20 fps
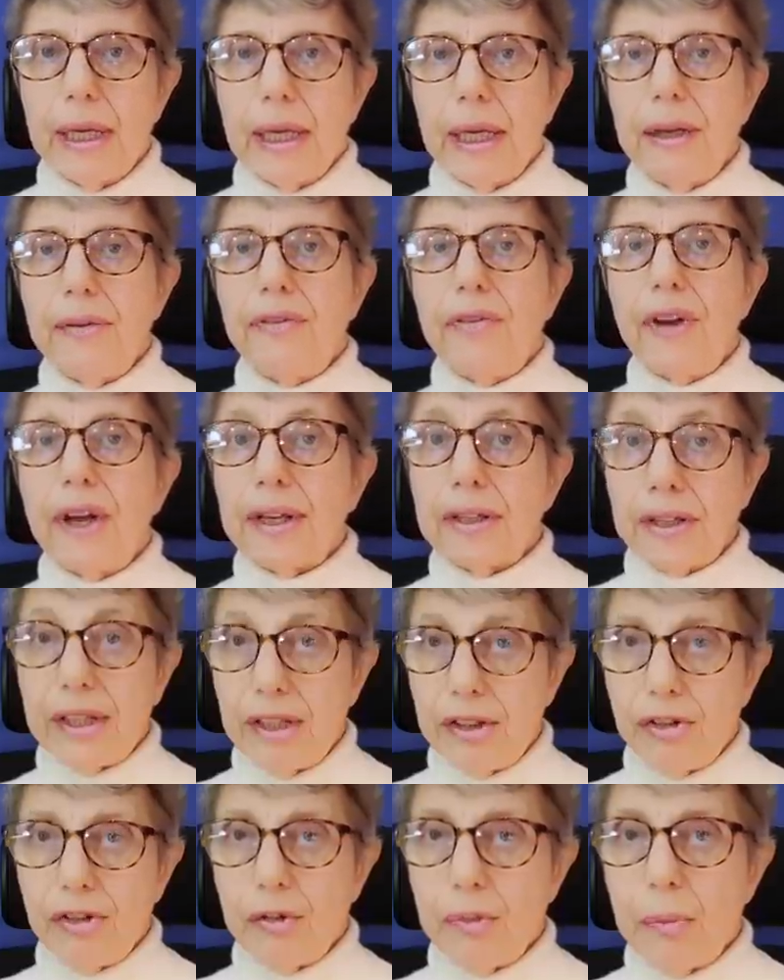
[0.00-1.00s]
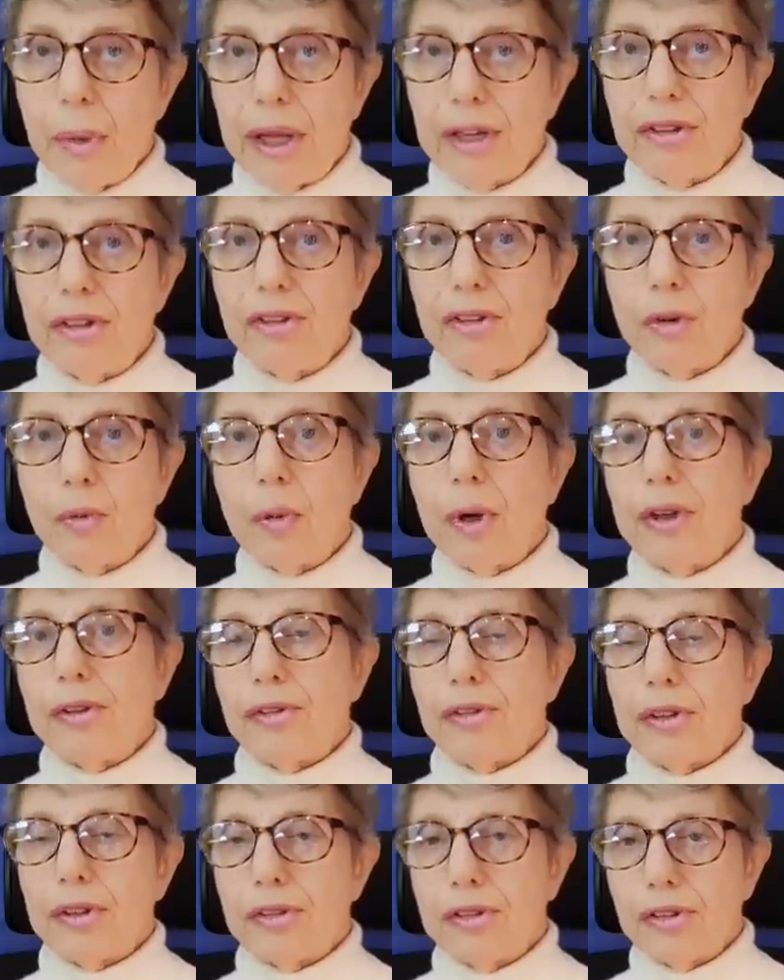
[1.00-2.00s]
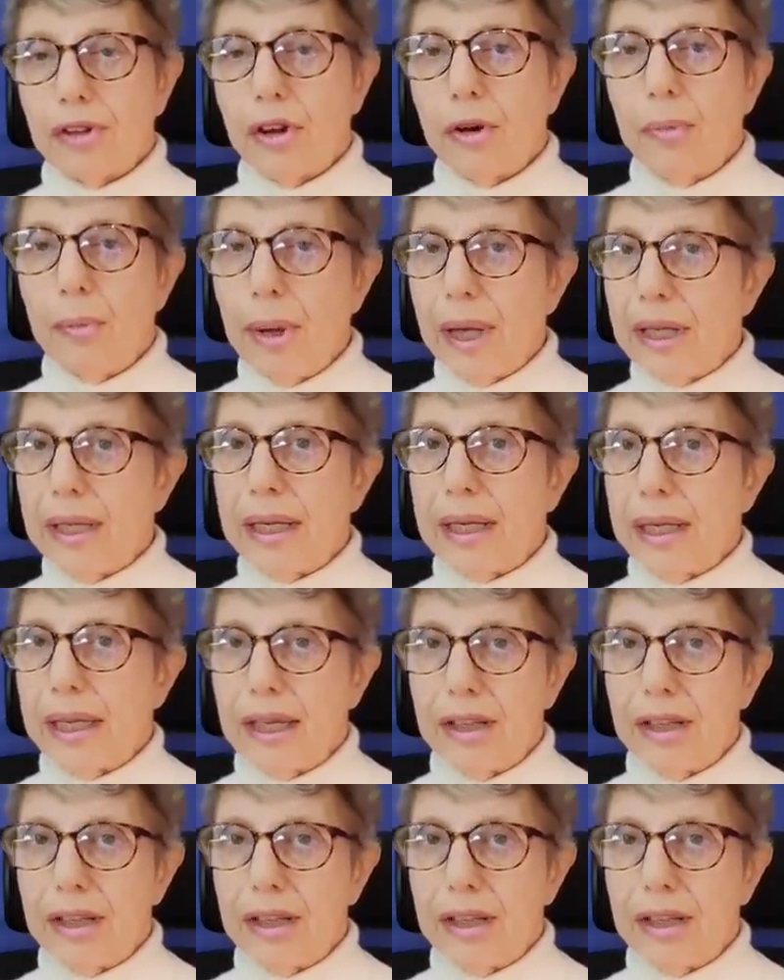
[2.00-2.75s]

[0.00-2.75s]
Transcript: In fact, it should matter to us that so many